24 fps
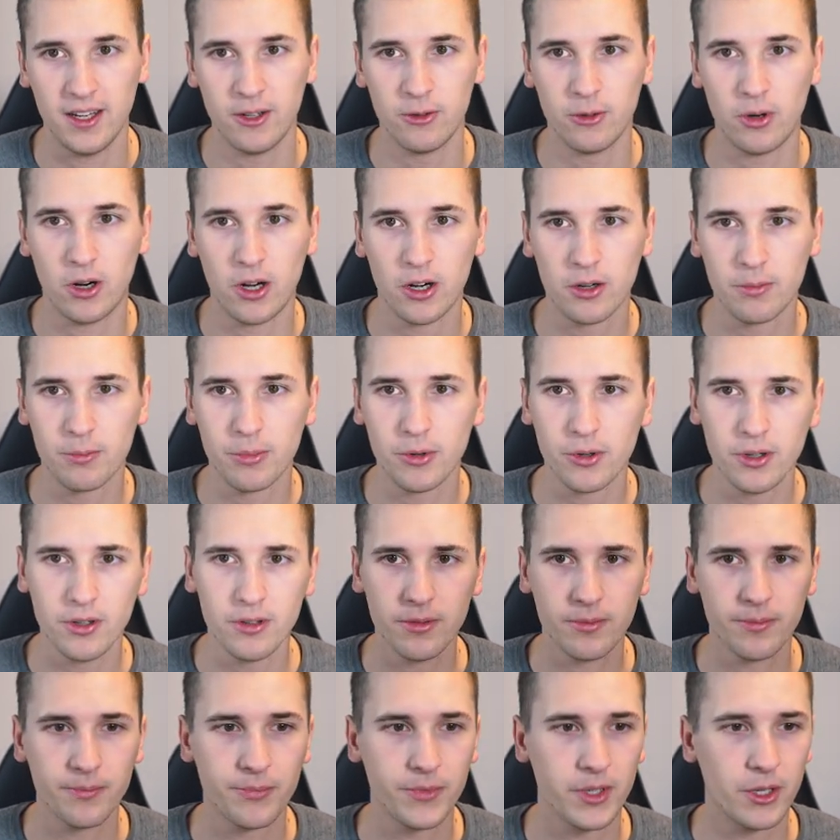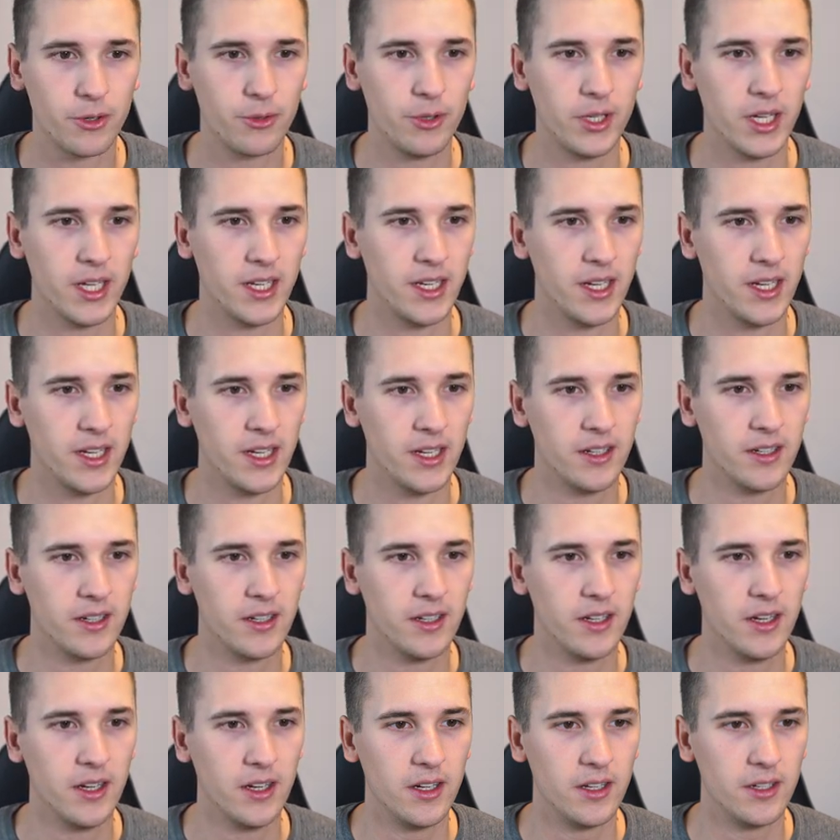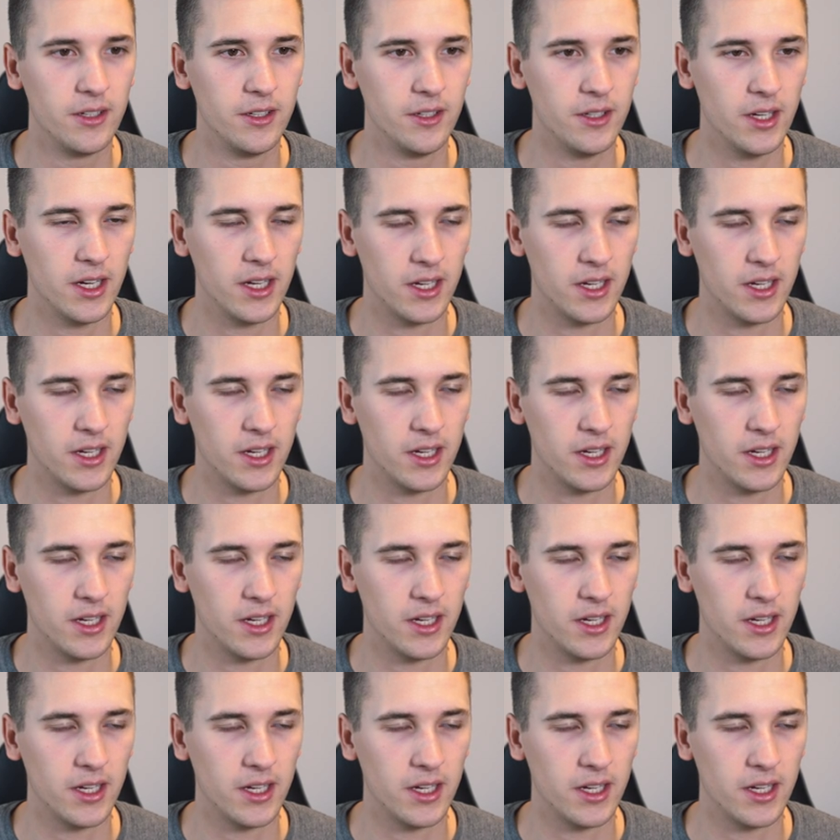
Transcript: a new artboard, create a new